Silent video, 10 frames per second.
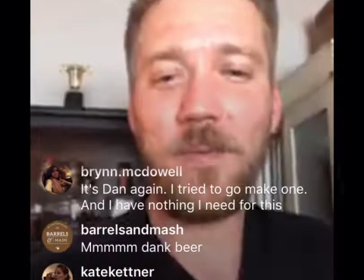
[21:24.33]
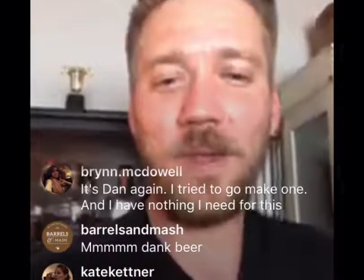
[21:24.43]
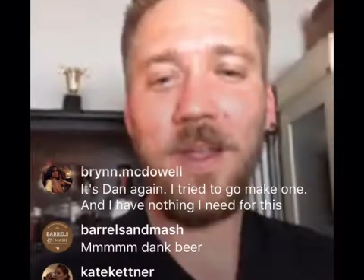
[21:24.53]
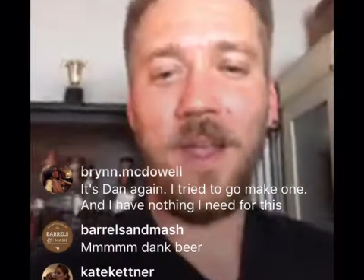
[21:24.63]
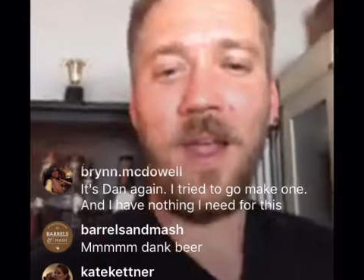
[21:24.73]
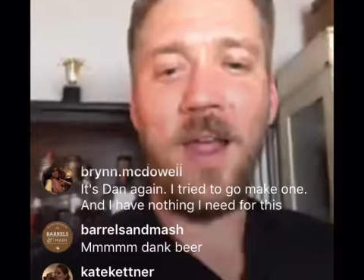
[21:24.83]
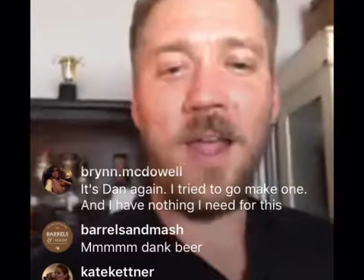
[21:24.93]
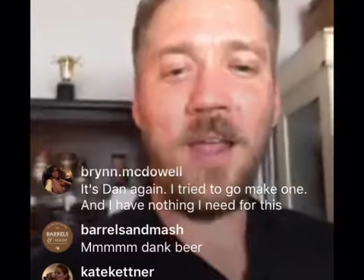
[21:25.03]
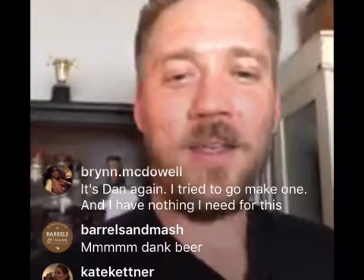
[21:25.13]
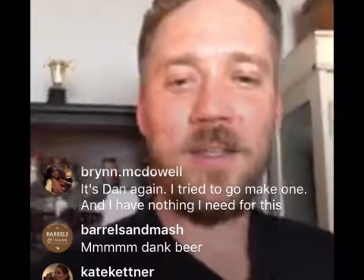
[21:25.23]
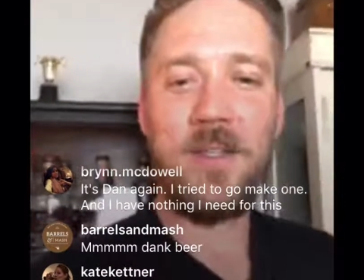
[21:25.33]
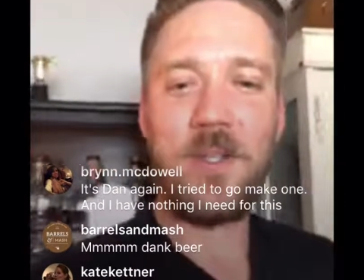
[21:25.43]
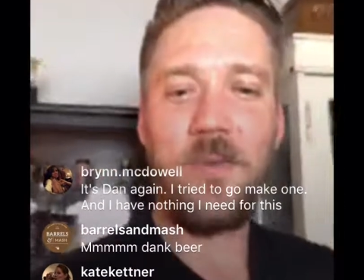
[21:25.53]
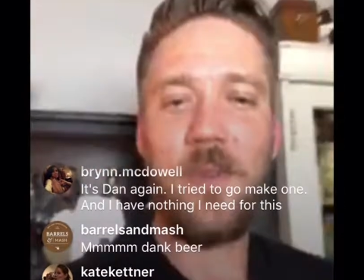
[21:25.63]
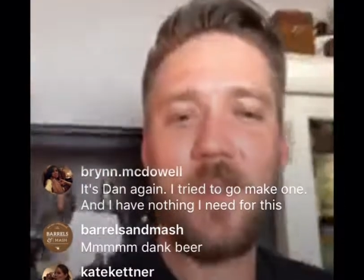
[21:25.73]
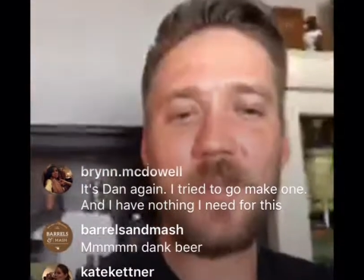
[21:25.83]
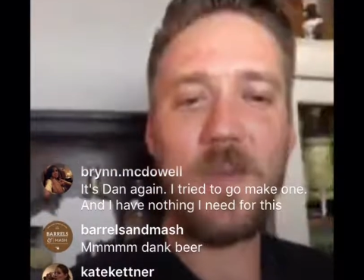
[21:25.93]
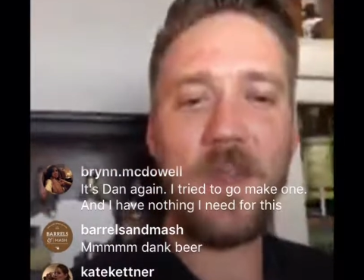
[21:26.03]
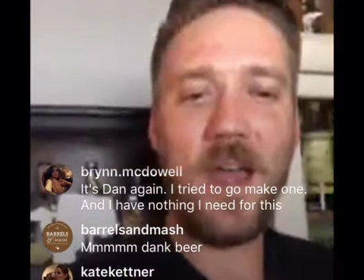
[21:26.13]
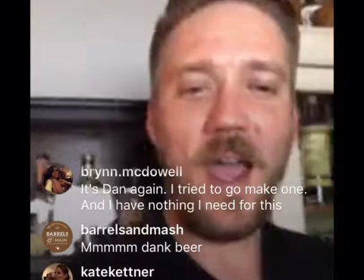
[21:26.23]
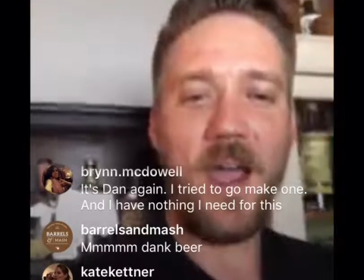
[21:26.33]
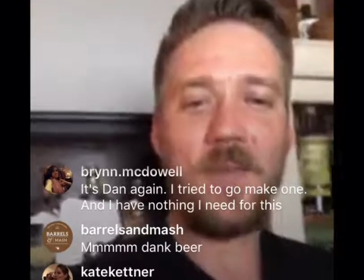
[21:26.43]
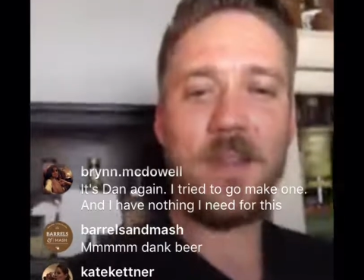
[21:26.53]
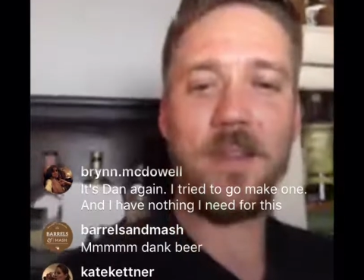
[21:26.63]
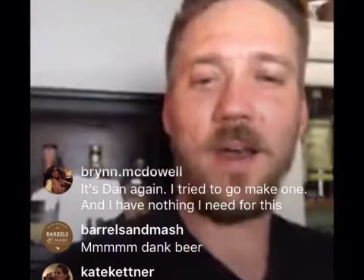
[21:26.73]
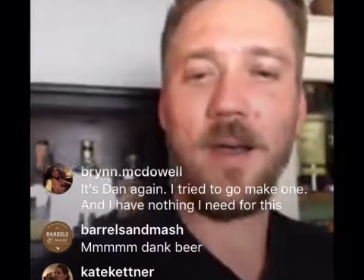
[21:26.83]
me. So for those of you that haven't